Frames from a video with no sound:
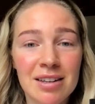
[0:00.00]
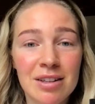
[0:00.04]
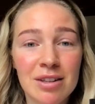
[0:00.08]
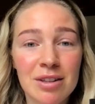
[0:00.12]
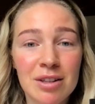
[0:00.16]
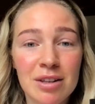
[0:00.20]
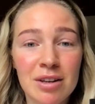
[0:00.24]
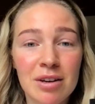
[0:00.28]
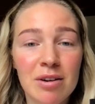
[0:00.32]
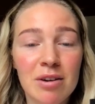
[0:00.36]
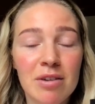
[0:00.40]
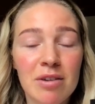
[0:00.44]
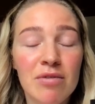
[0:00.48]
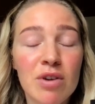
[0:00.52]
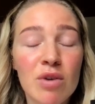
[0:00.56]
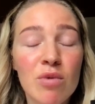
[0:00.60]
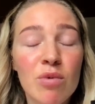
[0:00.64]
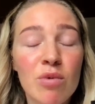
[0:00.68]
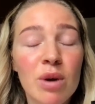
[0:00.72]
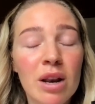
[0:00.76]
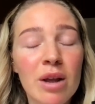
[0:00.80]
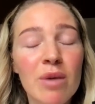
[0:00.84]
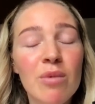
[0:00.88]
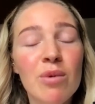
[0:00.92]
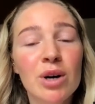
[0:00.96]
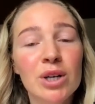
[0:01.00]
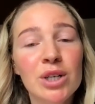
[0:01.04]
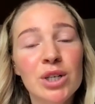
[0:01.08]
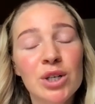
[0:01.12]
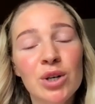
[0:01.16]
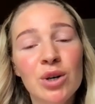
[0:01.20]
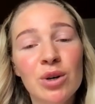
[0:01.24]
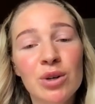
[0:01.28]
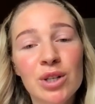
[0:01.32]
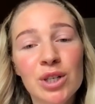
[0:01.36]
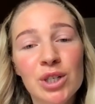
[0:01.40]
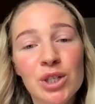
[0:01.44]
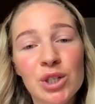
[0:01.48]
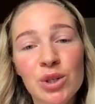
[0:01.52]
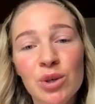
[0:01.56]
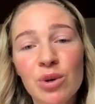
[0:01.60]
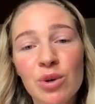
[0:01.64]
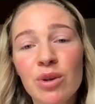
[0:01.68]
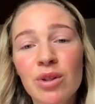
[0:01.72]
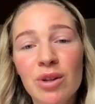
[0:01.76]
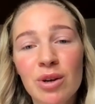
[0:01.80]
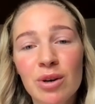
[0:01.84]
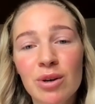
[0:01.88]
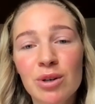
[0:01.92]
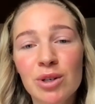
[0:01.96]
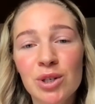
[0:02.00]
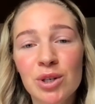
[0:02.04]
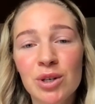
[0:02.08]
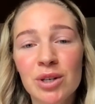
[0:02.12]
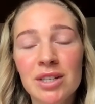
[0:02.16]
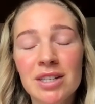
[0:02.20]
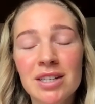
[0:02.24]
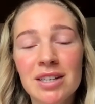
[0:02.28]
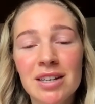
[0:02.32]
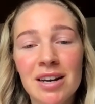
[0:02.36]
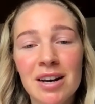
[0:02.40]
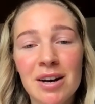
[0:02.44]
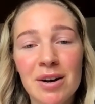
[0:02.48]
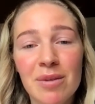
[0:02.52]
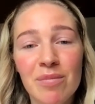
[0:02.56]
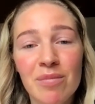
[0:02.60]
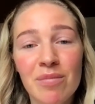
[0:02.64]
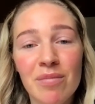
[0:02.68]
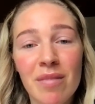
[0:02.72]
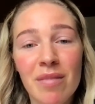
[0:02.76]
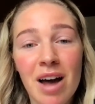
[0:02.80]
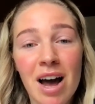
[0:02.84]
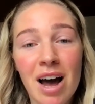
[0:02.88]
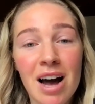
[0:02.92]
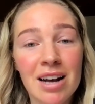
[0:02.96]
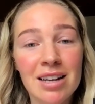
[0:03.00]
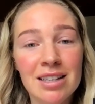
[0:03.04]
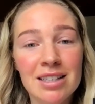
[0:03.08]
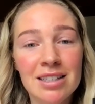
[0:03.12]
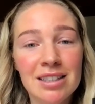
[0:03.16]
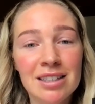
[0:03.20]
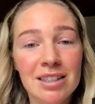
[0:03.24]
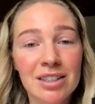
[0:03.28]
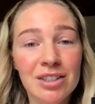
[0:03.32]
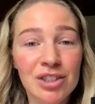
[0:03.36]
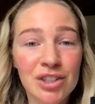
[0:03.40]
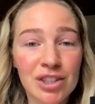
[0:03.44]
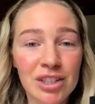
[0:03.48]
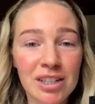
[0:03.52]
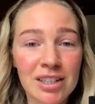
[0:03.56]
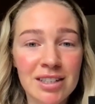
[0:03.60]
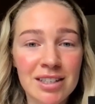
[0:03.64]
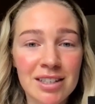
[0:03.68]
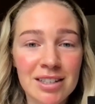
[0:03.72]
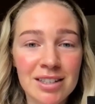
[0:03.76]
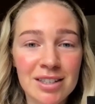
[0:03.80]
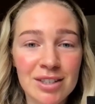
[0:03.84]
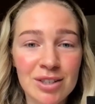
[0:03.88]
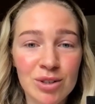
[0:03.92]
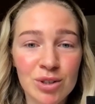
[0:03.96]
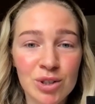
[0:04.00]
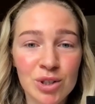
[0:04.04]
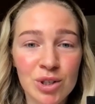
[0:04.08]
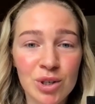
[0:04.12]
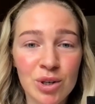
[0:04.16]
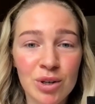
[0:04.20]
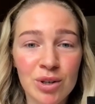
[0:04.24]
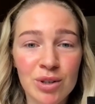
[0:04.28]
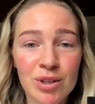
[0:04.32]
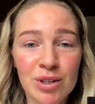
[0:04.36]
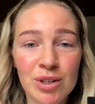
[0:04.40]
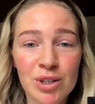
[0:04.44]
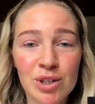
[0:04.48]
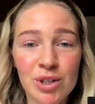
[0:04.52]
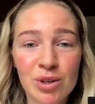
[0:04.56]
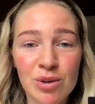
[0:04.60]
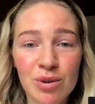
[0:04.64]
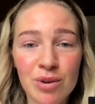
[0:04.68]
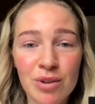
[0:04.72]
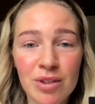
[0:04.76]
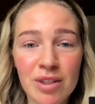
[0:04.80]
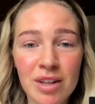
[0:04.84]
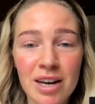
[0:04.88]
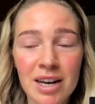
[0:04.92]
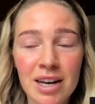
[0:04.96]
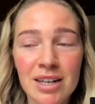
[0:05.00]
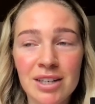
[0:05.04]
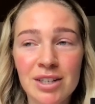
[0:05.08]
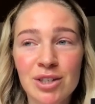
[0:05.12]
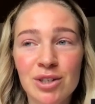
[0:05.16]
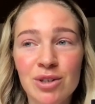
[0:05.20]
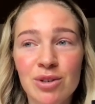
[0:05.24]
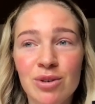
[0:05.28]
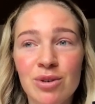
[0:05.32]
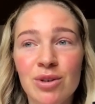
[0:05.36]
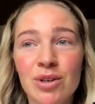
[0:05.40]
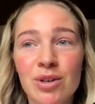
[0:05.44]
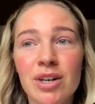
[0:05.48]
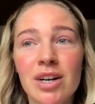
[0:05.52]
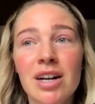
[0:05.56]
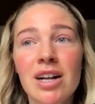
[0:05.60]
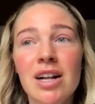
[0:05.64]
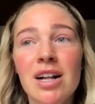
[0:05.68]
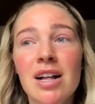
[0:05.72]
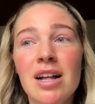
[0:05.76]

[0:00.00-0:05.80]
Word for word: the, if you really want to know the truth, you should um, ask Jesus to show you the truth, and to